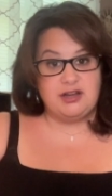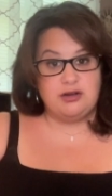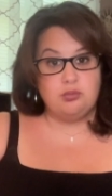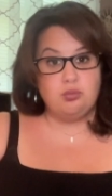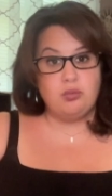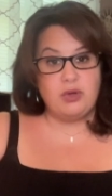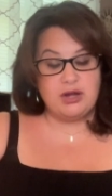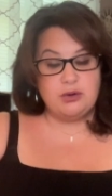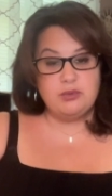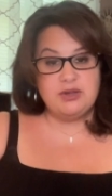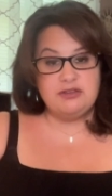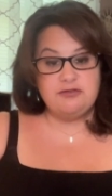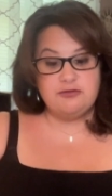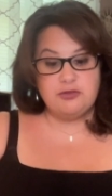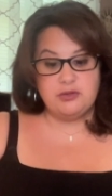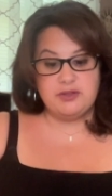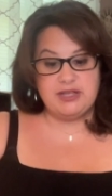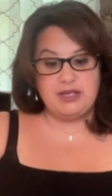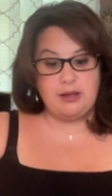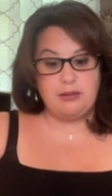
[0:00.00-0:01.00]
And when we
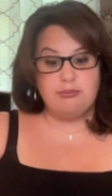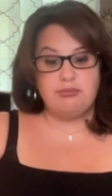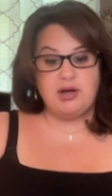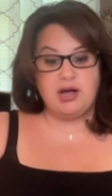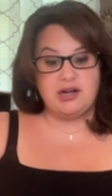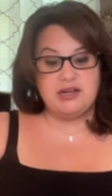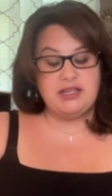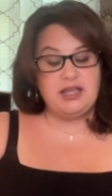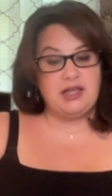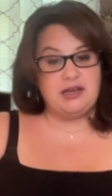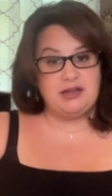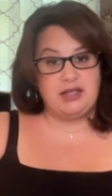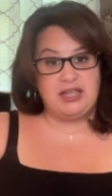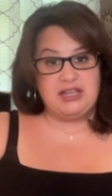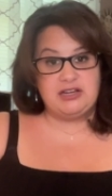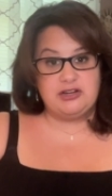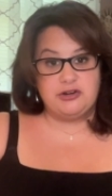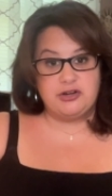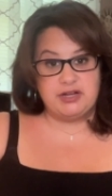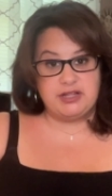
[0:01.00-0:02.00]
fully embody and
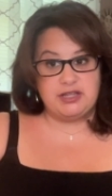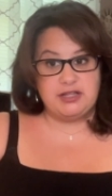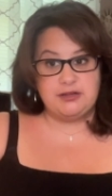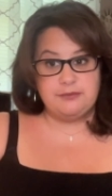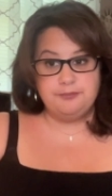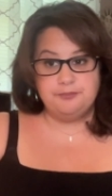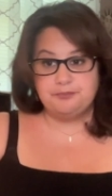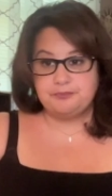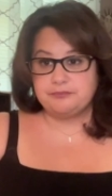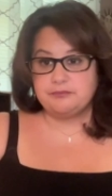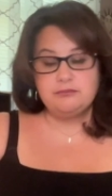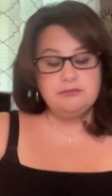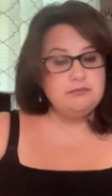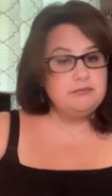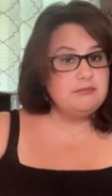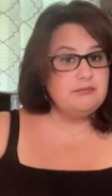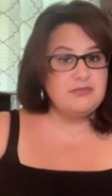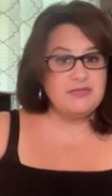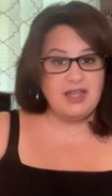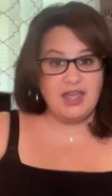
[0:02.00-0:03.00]
anchor it in,
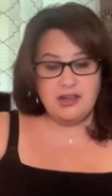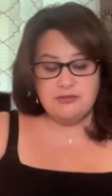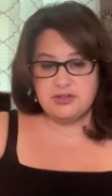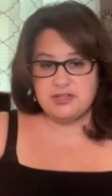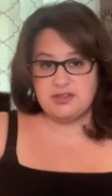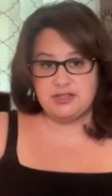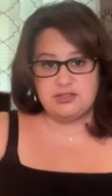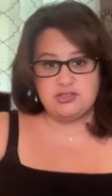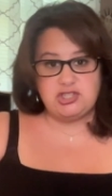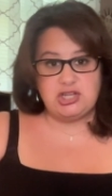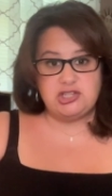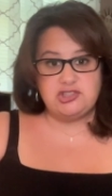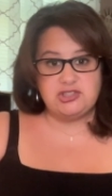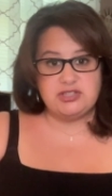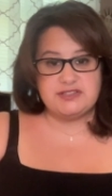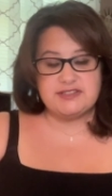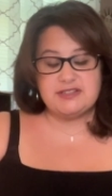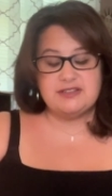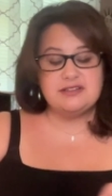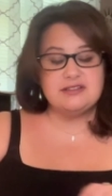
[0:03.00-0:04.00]
everything
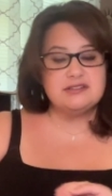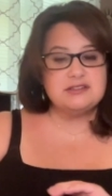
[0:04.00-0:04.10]
changes.